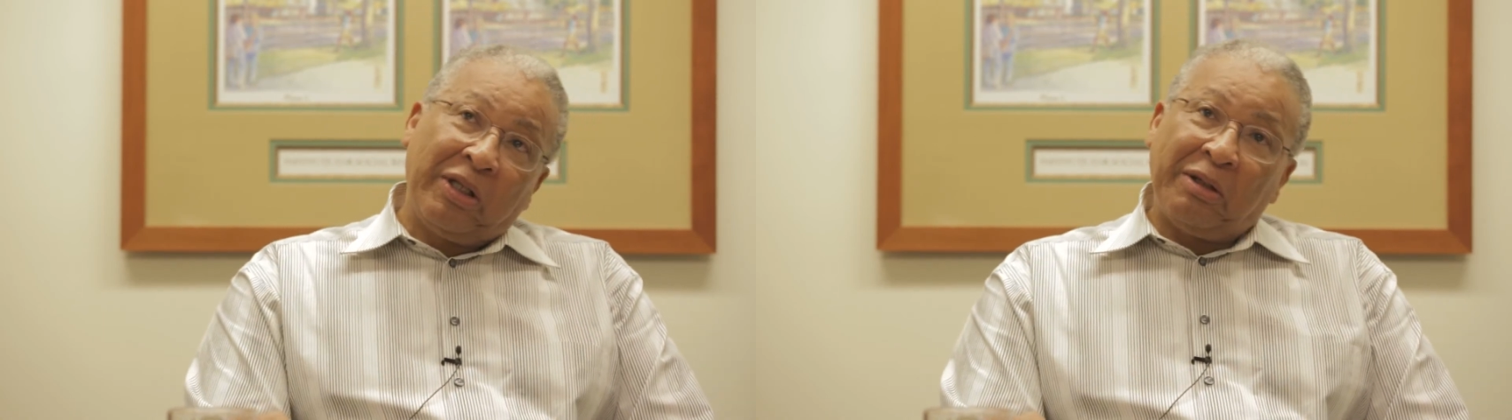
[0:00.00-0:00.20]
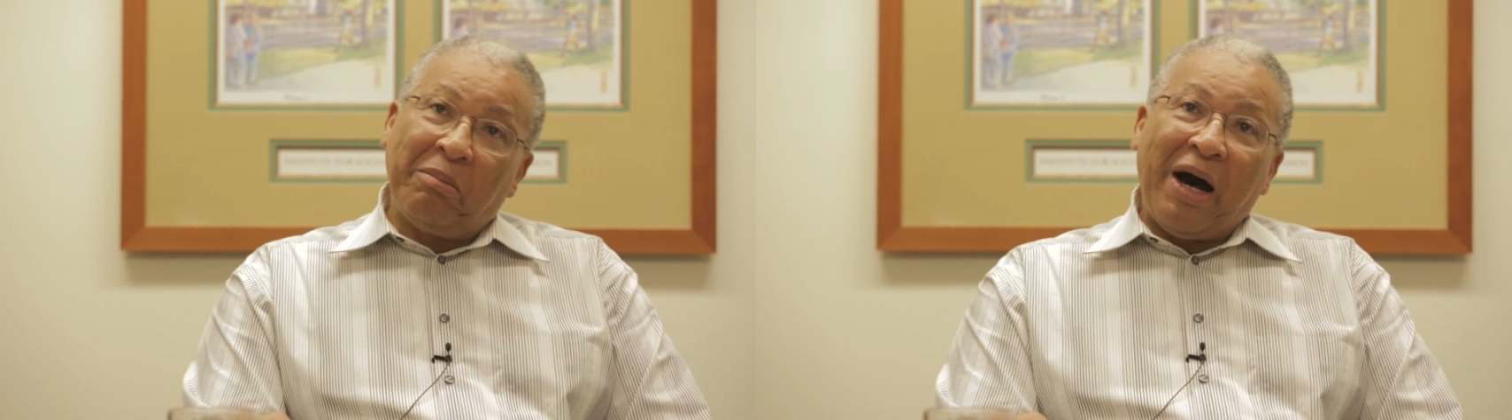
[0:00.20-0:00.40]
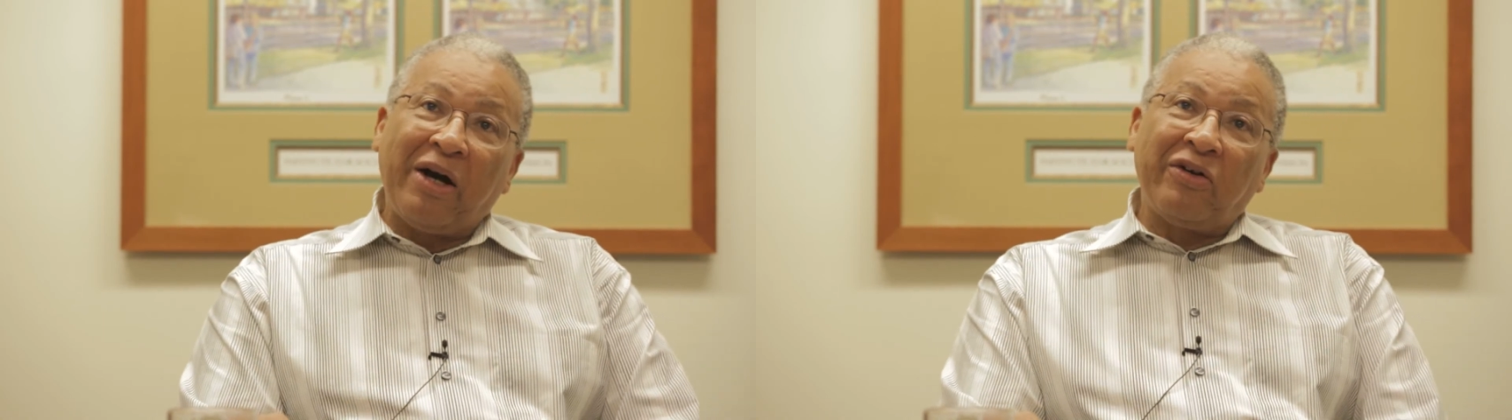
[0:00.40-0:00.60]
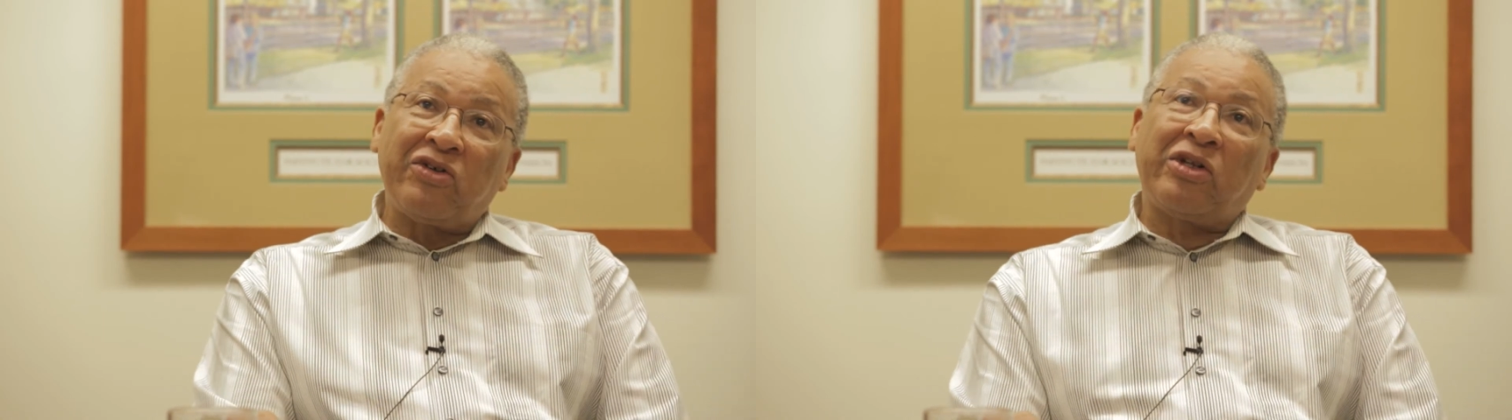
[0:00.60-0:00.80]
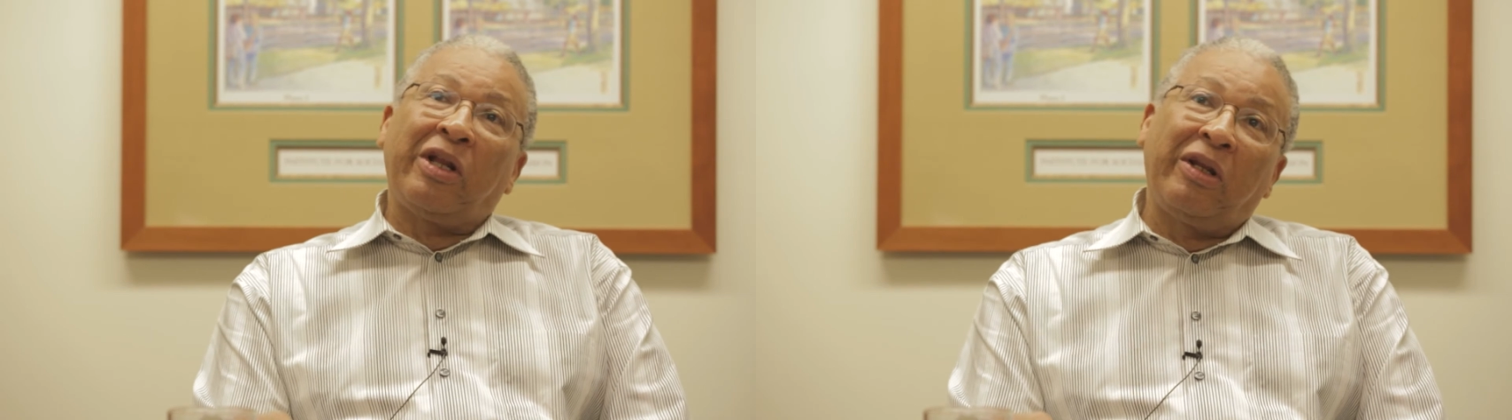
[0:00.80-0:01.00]
my
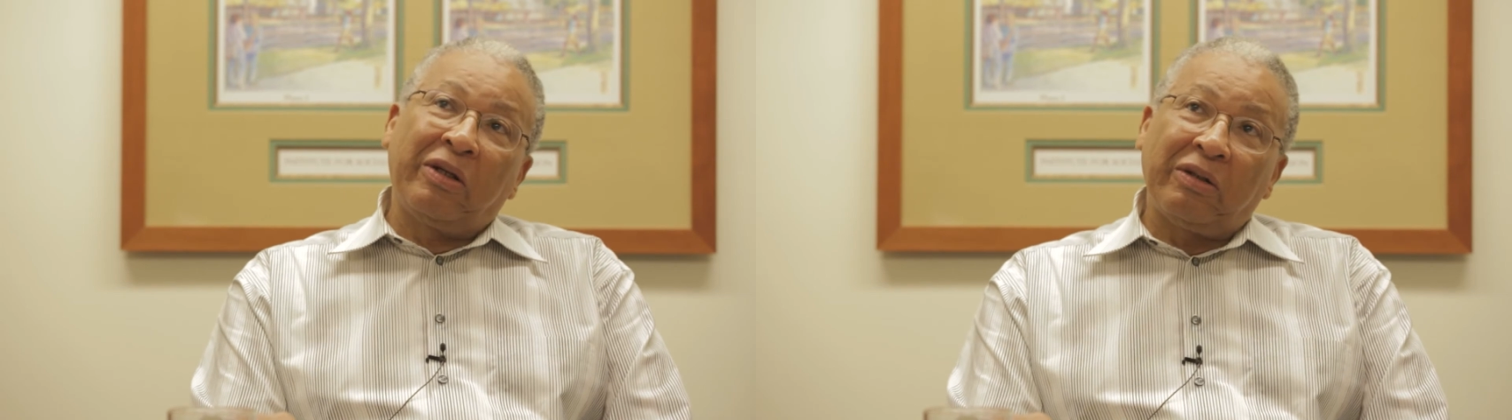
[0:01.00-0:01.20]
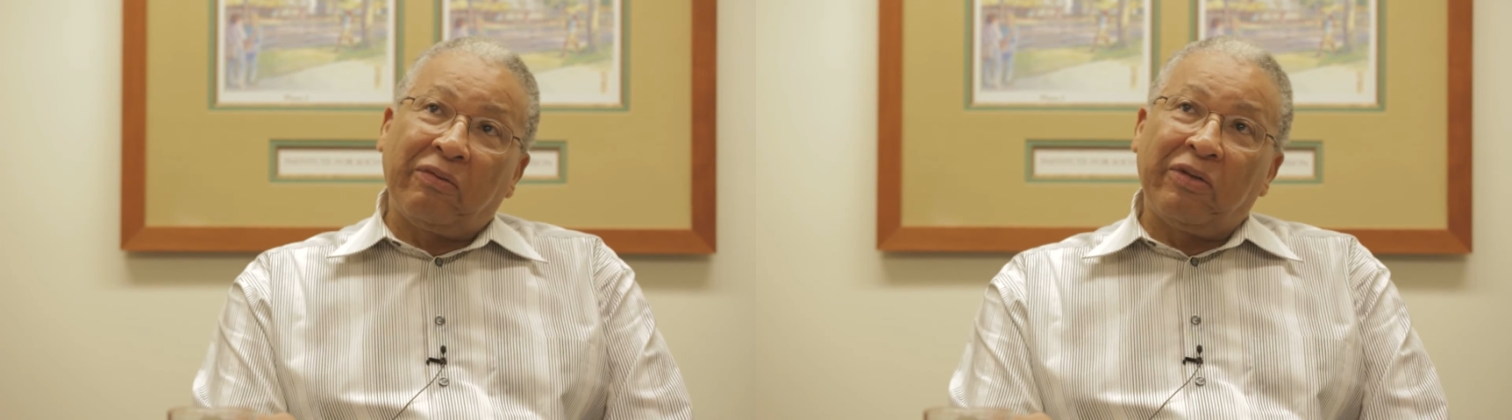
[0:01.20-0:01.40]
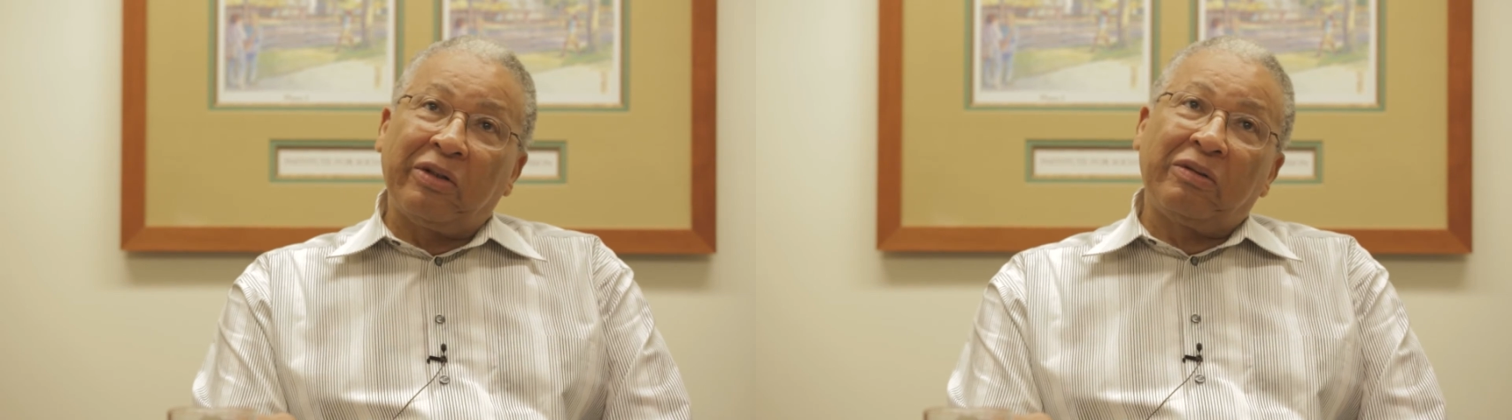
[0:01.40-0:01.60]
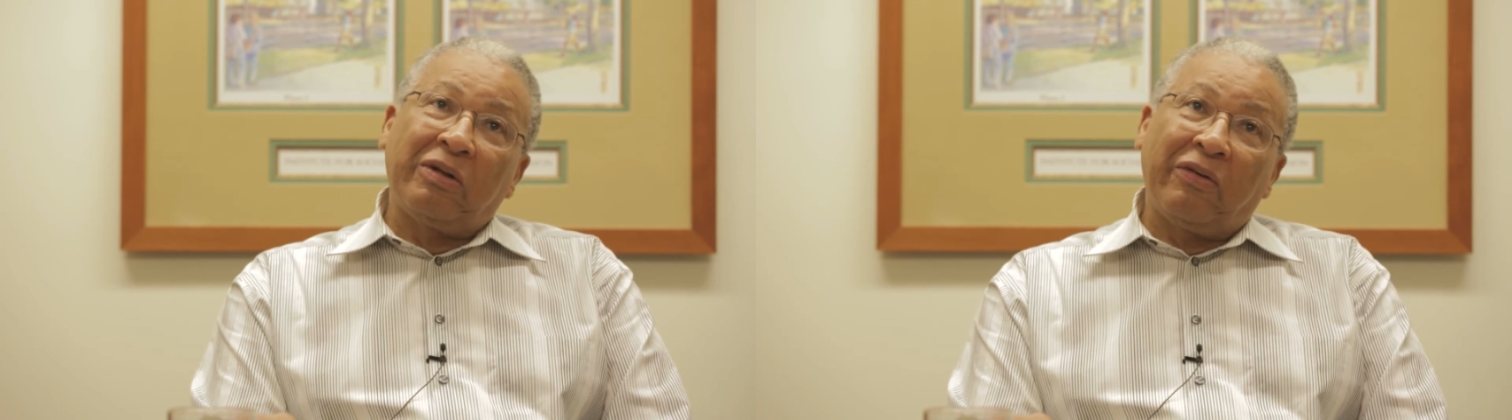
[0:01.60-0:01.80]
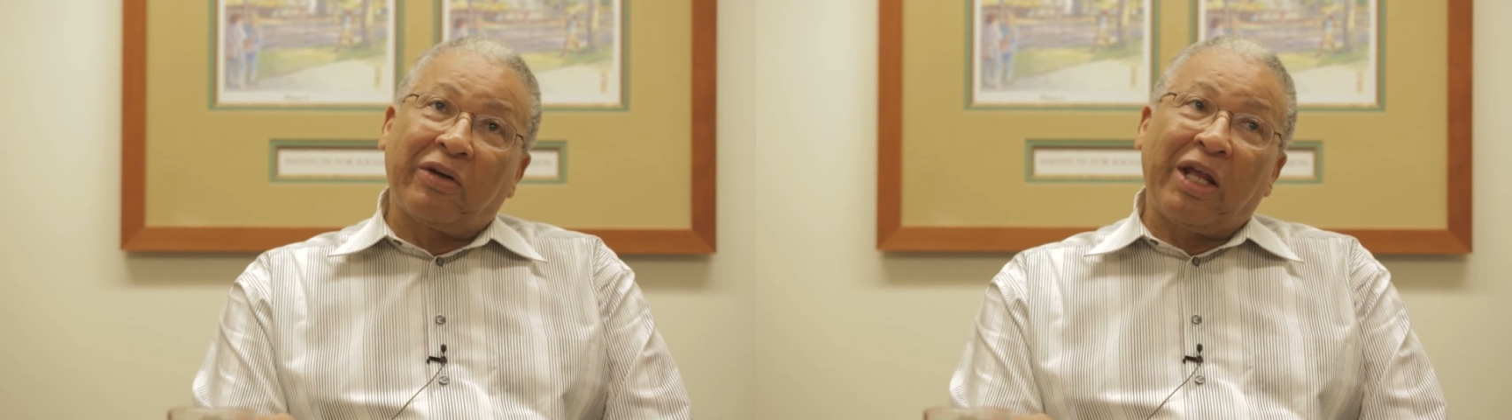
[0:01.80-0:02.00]
understanding of the